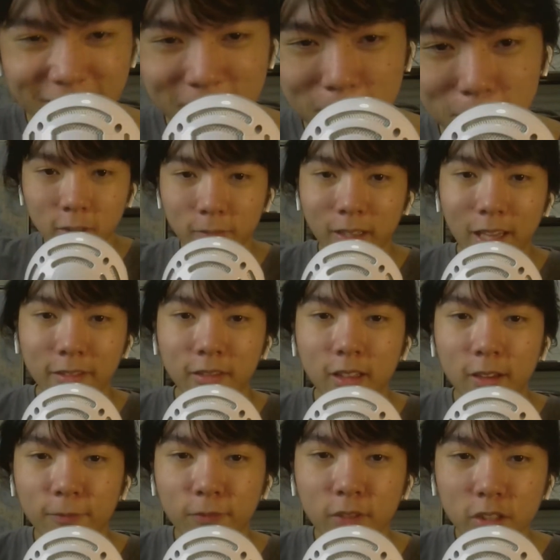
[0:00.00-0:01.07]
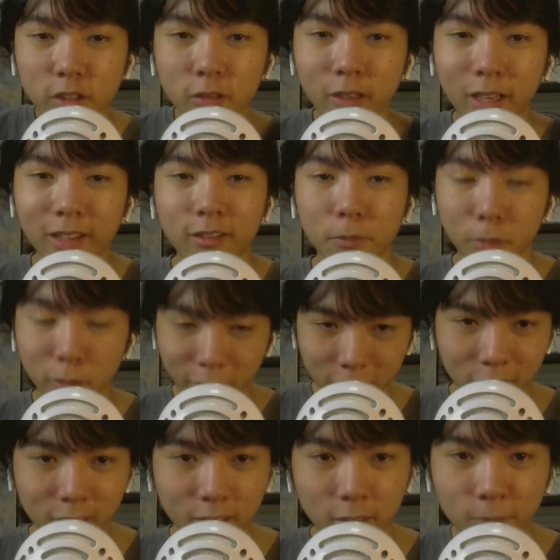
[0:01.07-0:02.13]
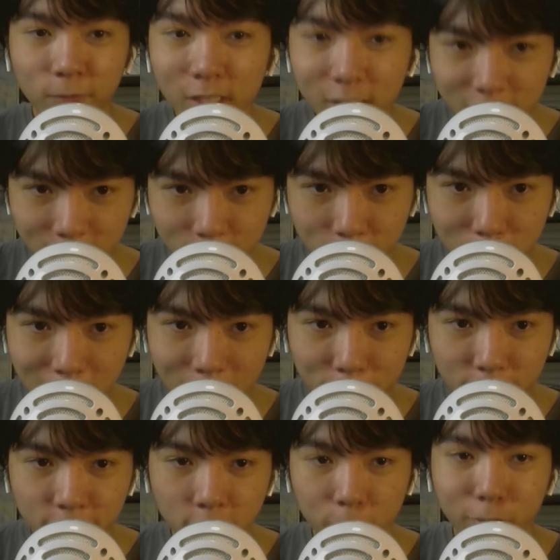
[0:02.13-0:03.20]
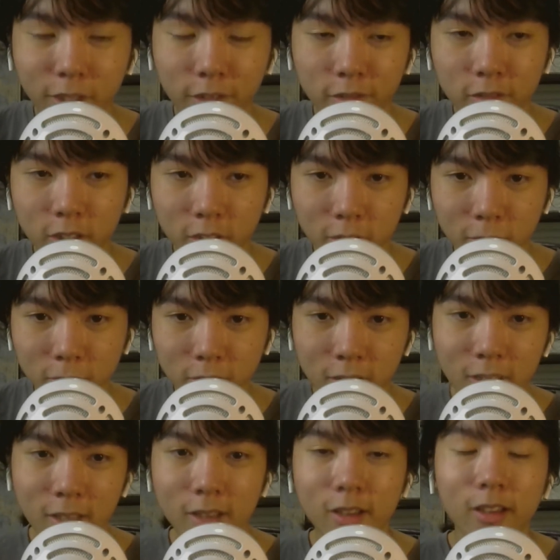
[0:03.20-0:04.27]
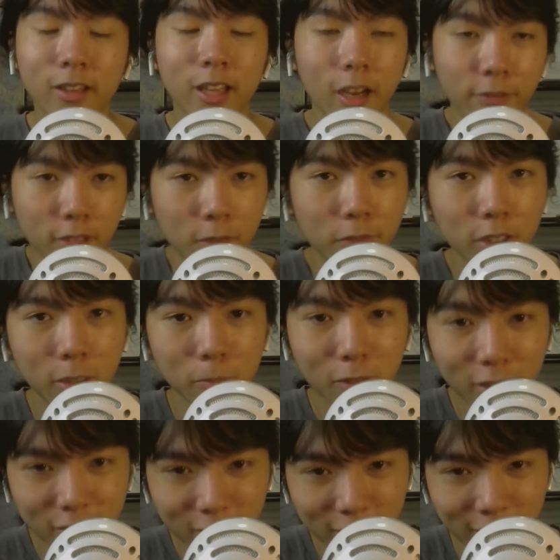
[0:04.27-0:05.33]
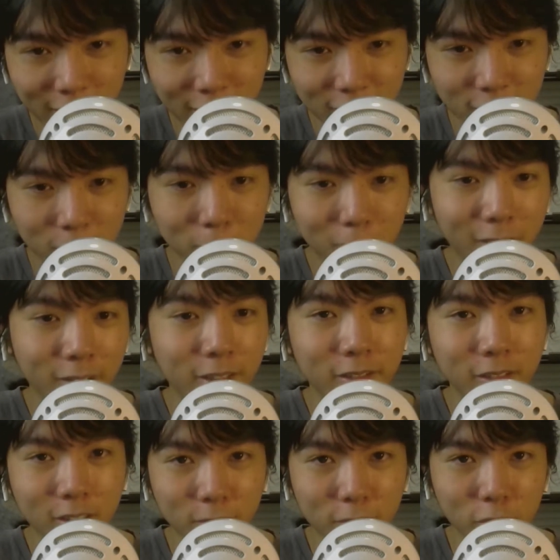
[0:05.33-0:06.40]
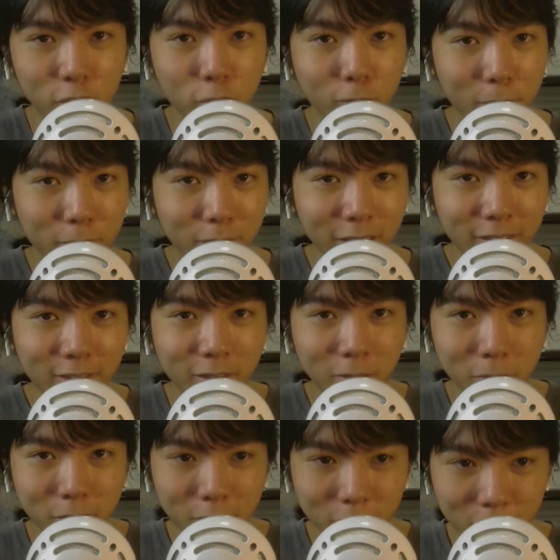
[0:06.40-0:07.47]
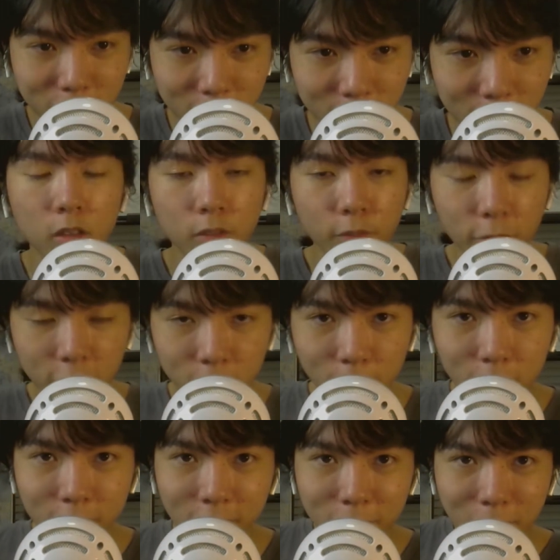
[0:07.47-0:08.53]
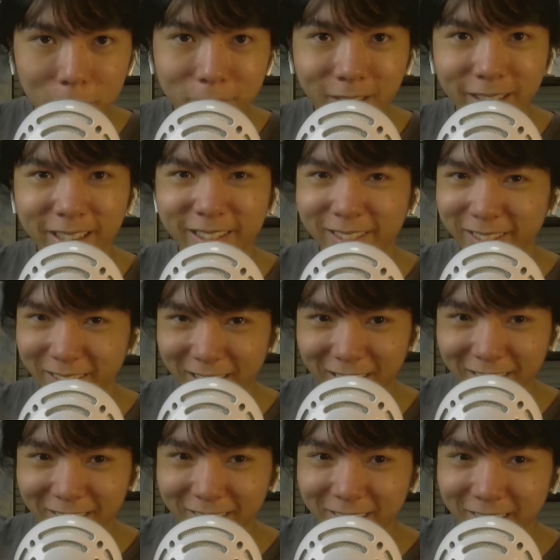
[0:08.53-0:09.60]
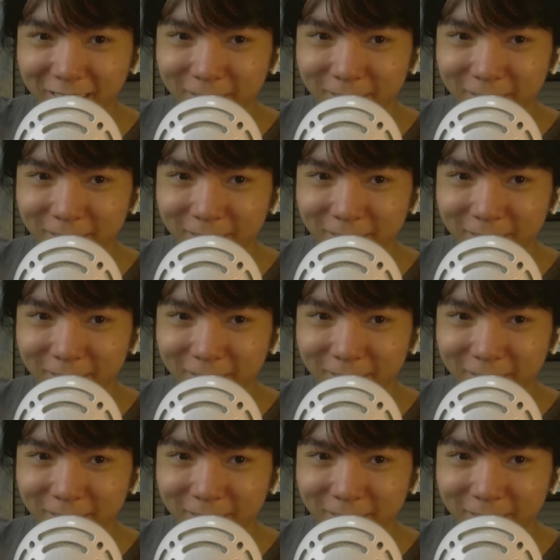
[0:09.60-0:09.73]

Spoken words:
serving as an official and supposedly definitive map for players to use. Now, if that really was the case, then why are these unofficial websites still used? First of all, this website is slow.